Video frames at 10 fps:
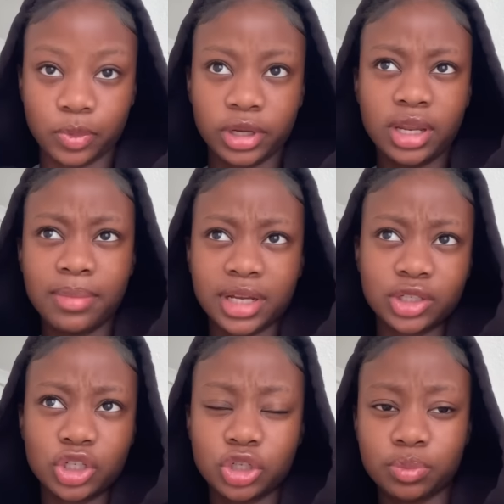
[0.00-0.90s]
pretty
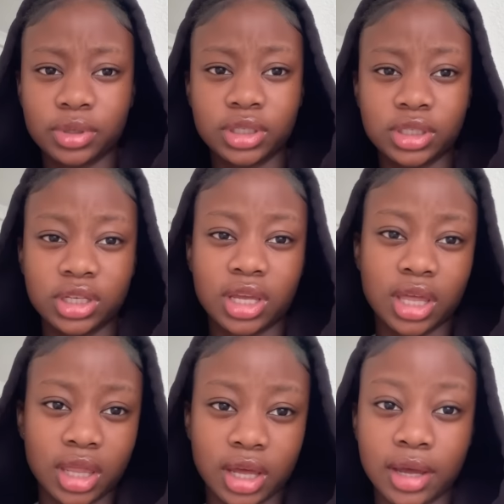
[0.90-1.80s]
much put
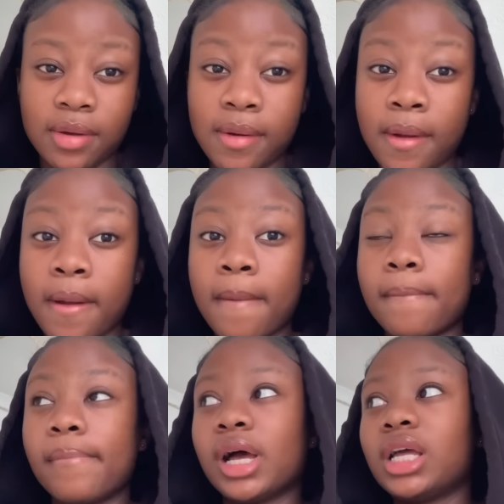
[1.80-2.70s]
together
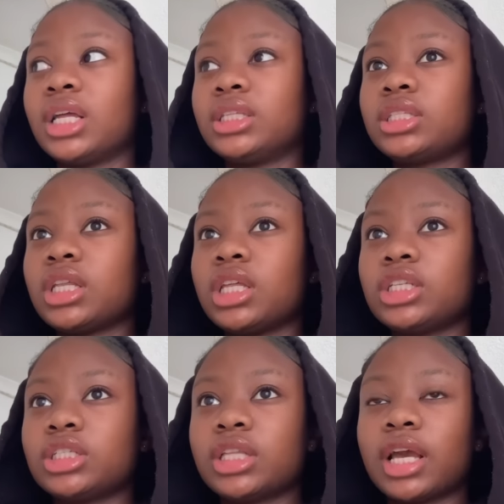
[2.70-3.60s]
but there's
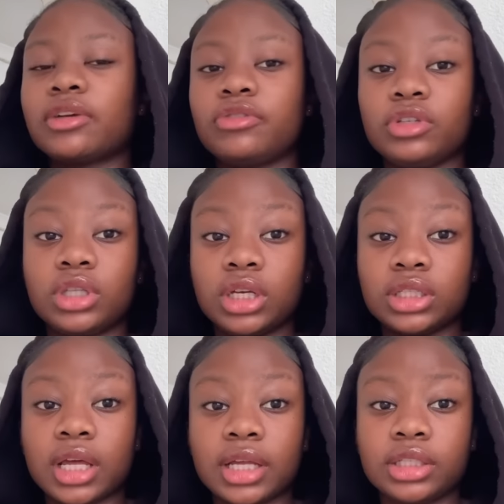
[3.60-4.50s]
just like a few things
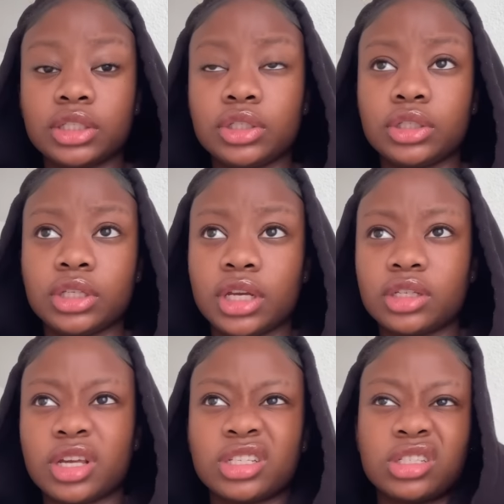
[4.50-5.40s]
that I need to do today
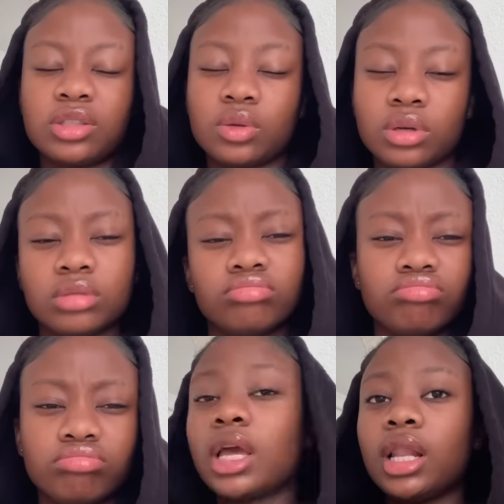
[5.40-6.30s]
so I just thought mm,
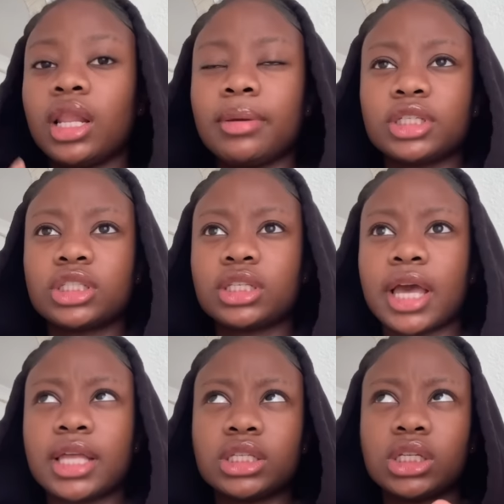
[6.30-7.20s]
let me just
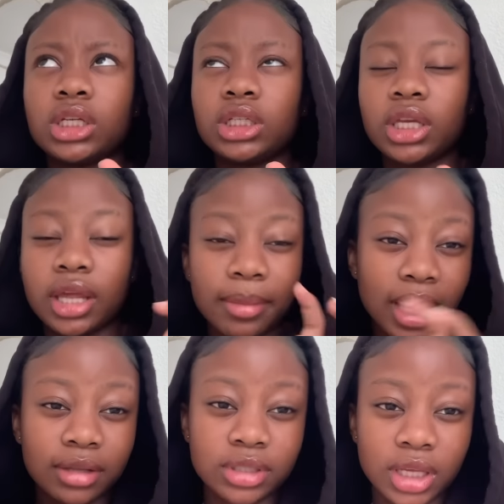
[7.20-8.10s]
try to like, get
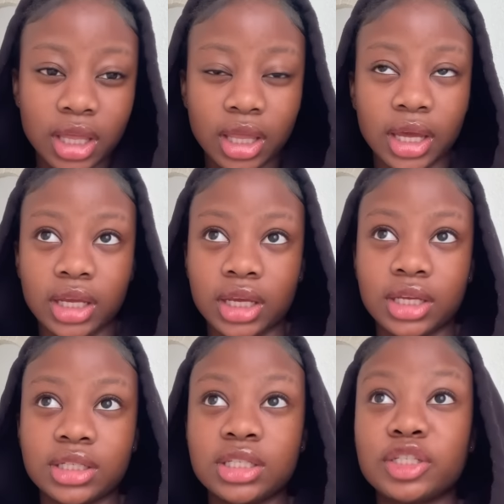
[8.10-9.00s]
my life together I
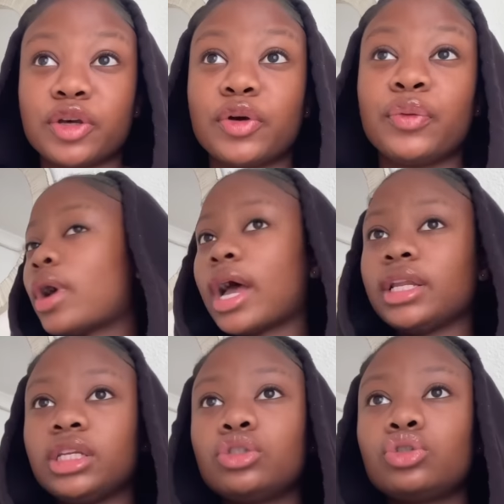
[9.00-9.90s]
guess. So I
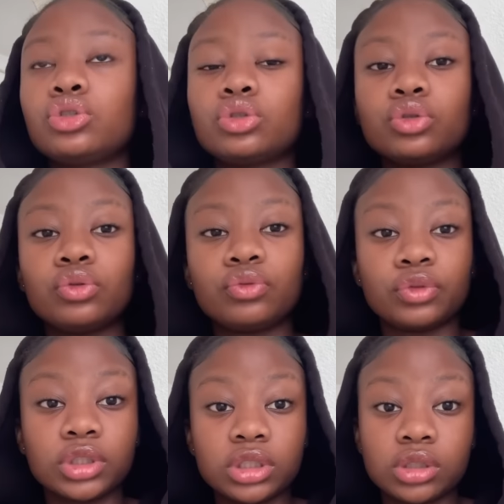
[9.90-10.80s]
need to
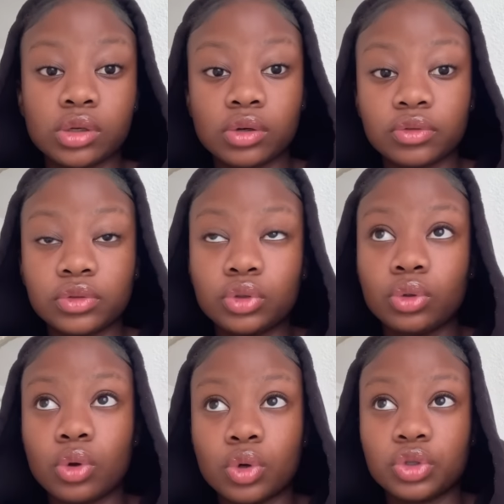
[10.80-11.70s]
first off do
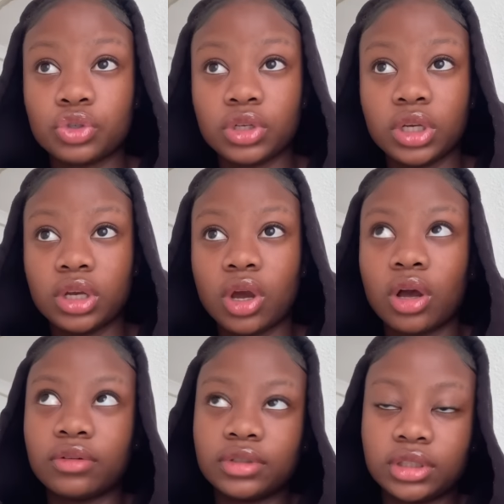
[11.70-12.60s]
laundry
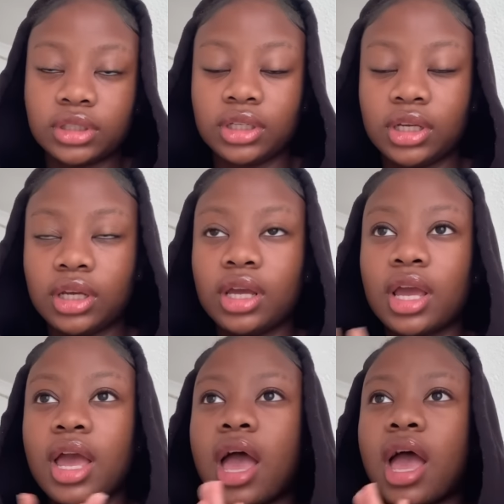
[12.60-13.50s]
obviously
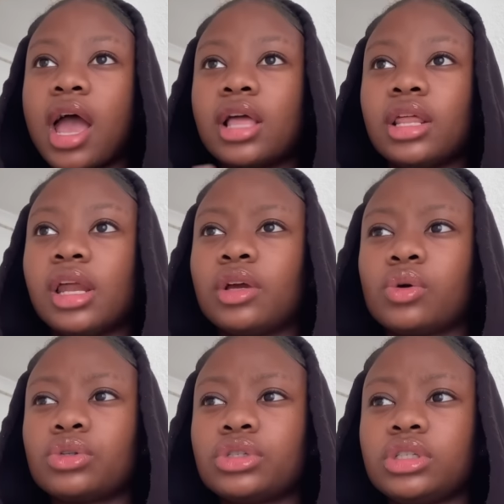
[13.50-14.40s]
and then I
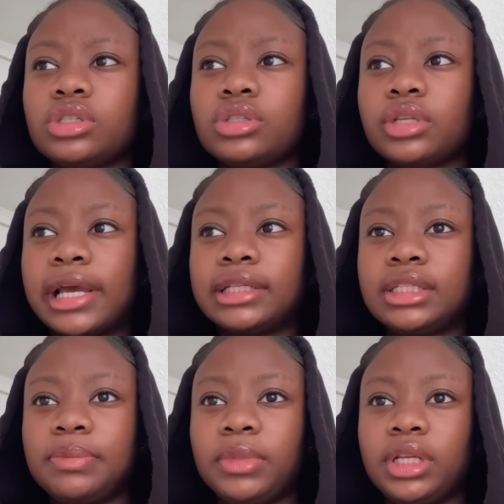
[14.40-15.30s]
also need to like
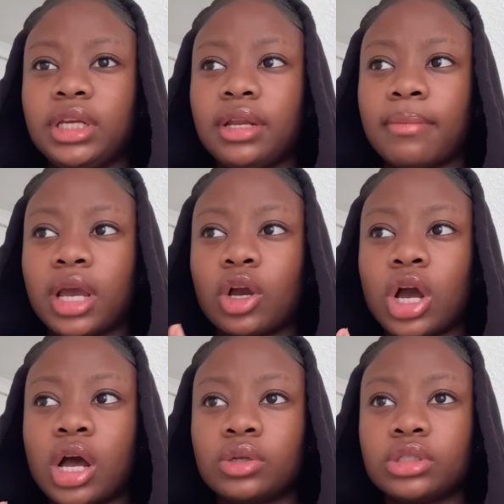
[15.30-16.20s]
deep clean my
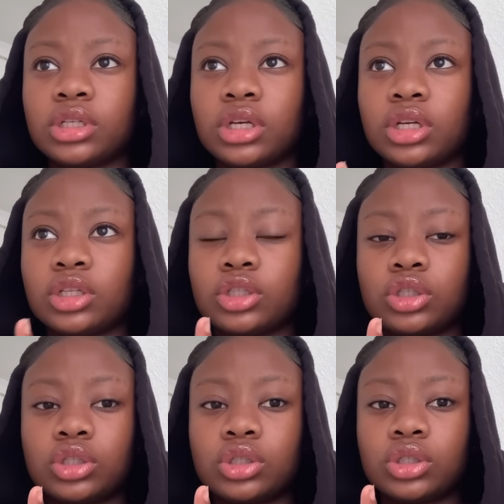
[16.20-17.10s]
countertops.
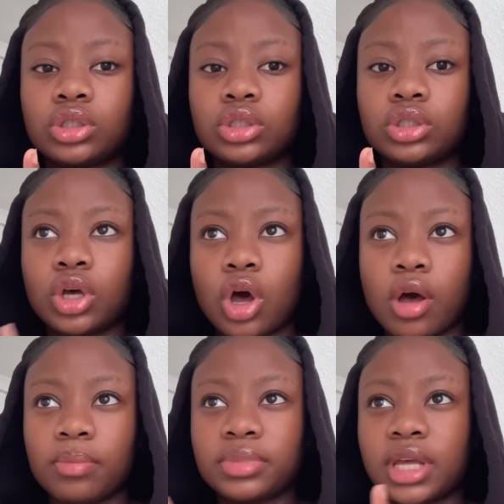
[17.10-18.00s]

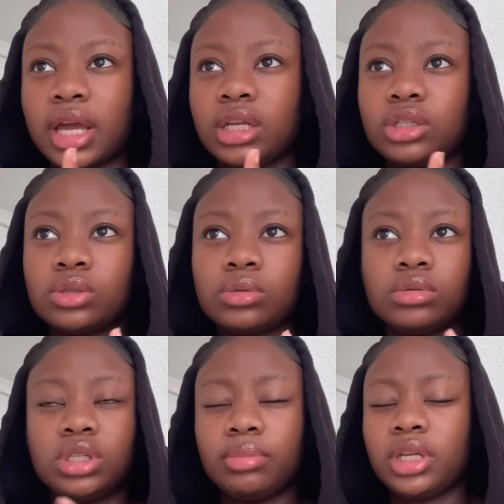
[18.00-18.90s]
I need to
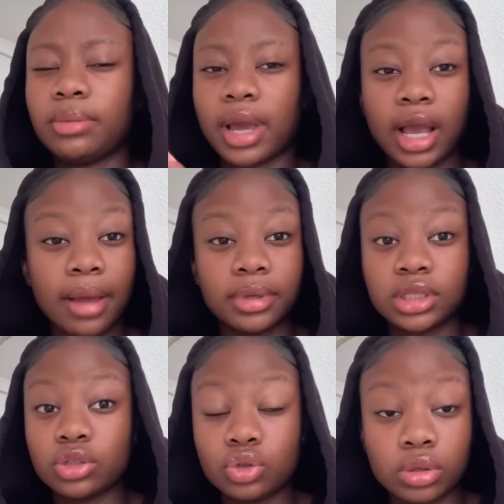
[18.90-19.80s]
deep clean my
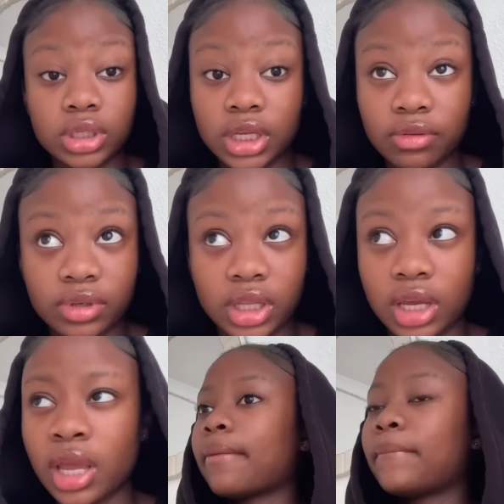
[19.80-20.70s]
cupboards, drawers,
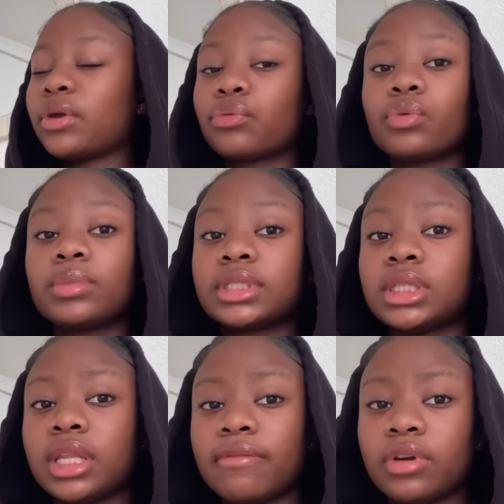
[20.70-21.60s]
everything. My room is
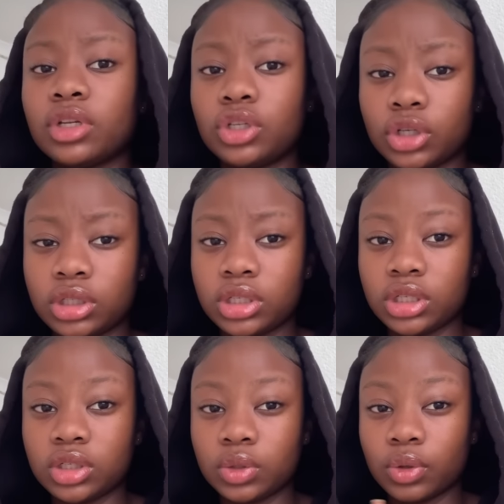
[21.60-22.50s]
never dirty,
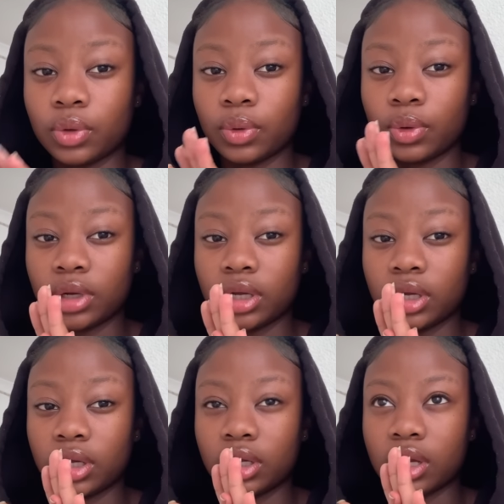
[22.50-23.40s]
so
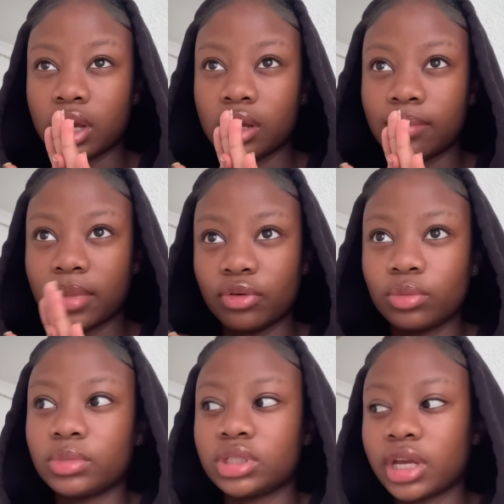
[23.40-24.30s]
my
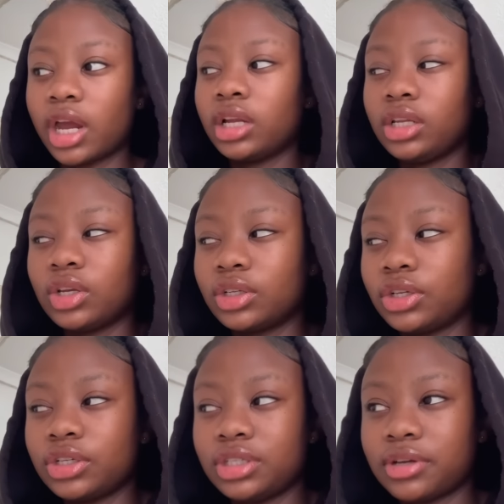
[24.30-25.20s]
room is currently not
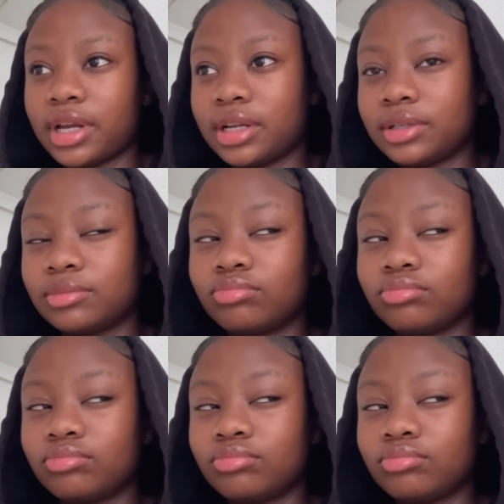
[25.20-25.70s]
dirty right now.